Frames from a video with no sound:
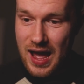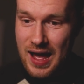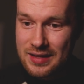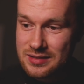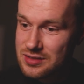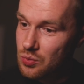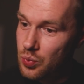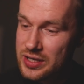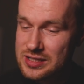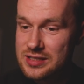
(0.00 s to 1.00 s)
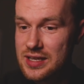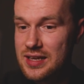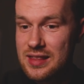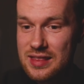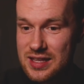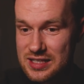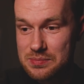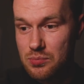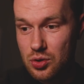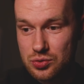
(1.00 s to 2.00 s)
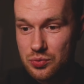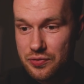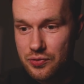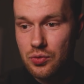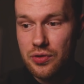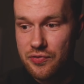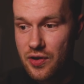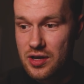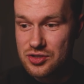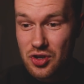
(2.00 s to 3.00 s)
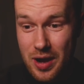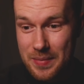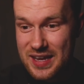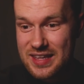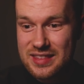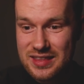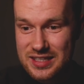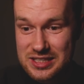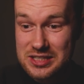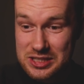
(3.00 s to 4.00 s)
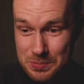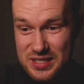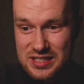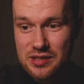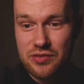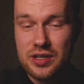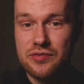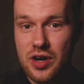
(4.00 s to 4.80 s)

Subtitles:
and we're seeing this model for the first time in this specific